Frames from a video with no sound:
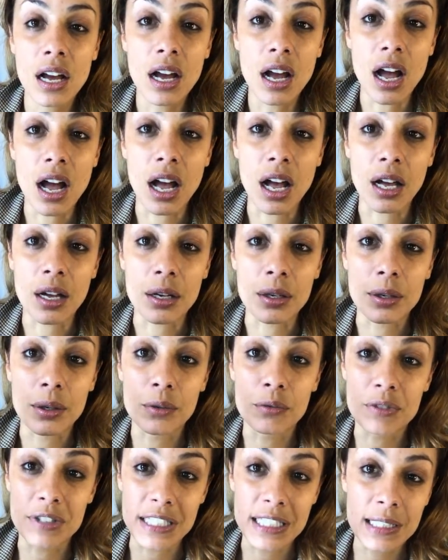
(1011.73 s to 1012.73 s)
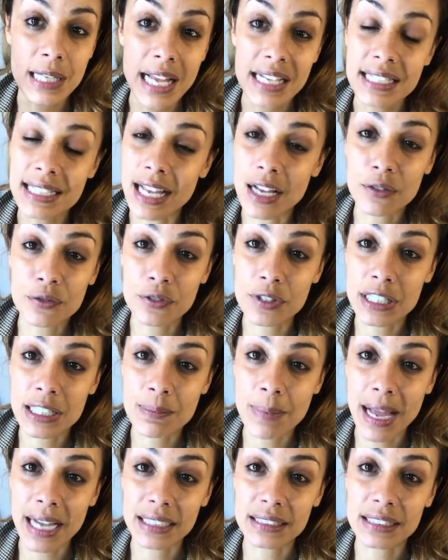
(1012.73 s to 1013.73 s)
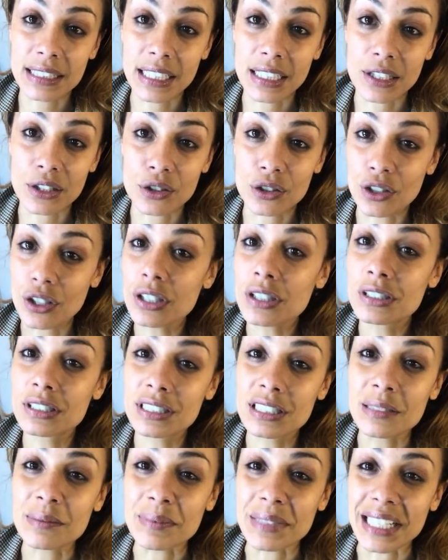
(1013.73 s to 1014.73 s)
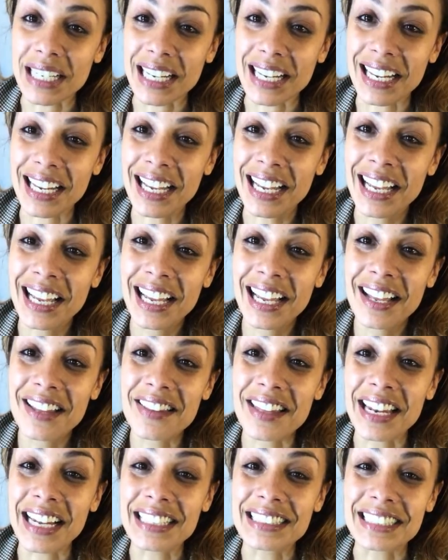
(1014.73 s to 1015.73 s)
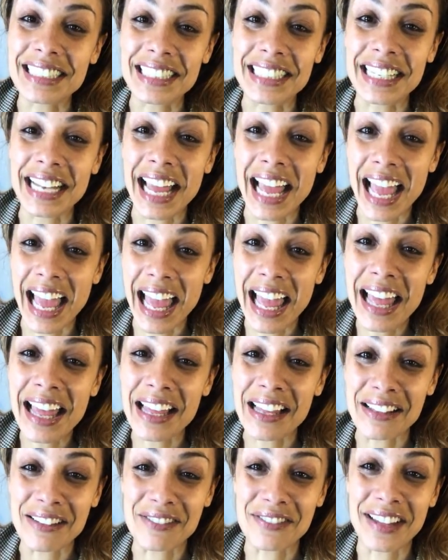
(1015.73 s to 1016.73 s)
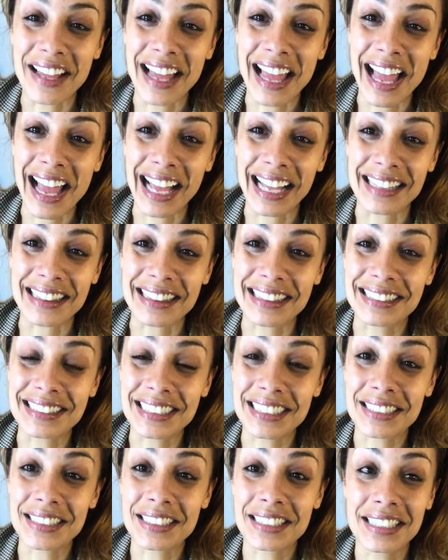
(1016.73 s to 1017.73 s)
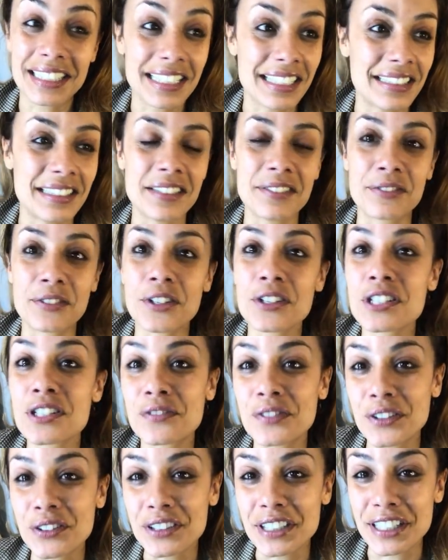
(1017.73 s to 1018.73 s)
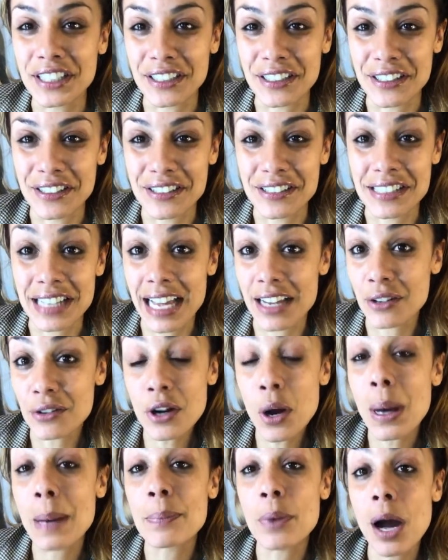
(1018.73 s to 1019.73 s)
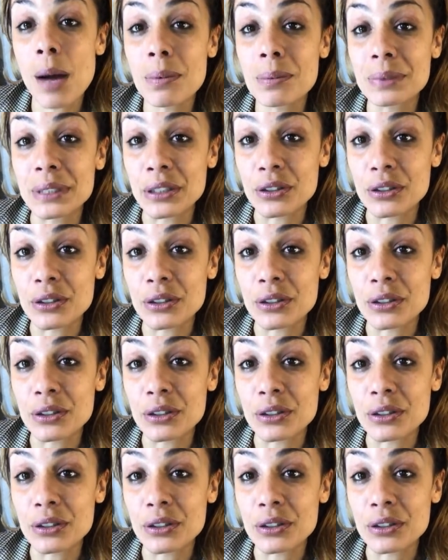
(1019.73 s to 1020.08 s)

self-respecting look to me that I didn't have in the first few years. I don't know. I probably